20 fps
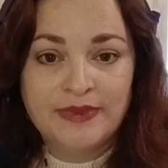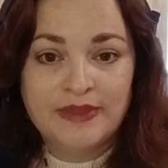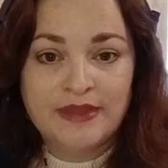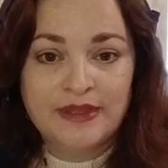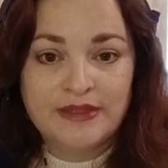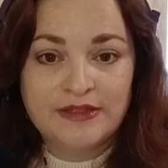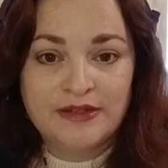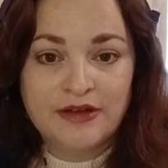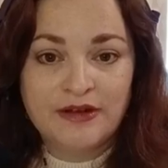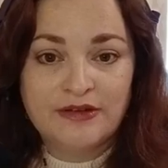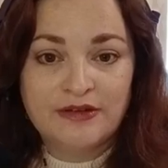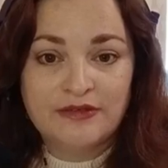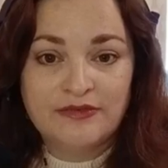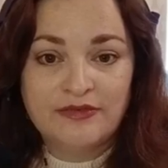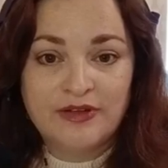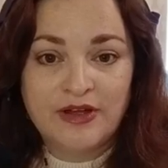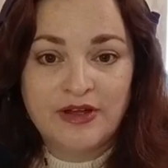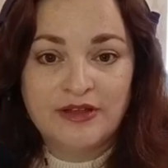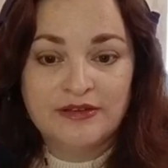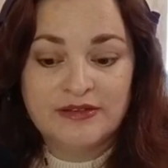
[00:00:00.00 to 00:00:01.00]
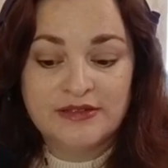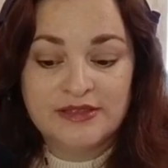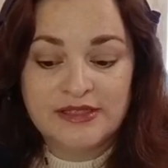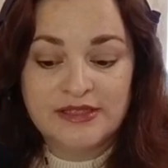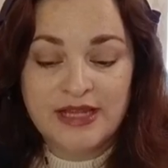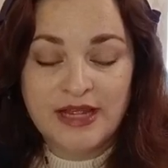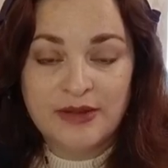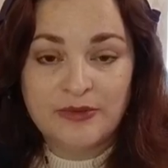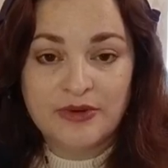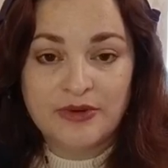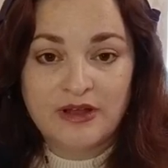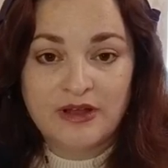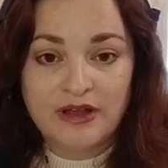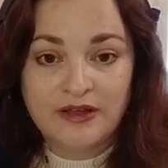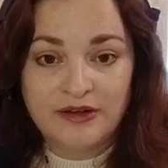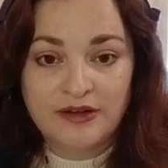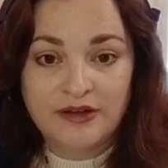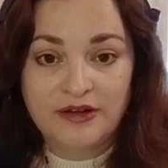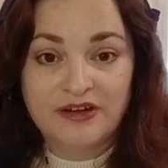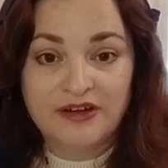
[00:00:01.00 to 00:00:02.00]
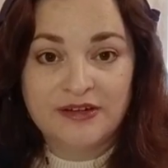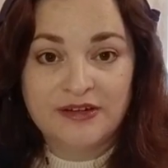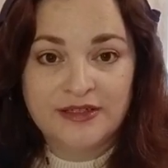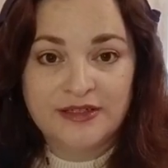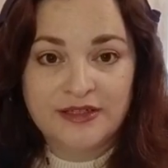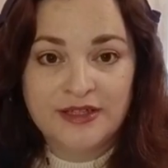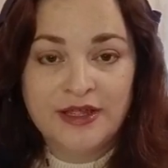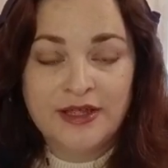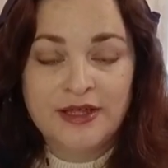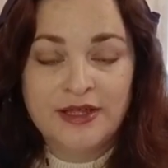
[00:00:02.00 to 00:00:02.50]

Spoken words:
the Eternal Father's network on Earth,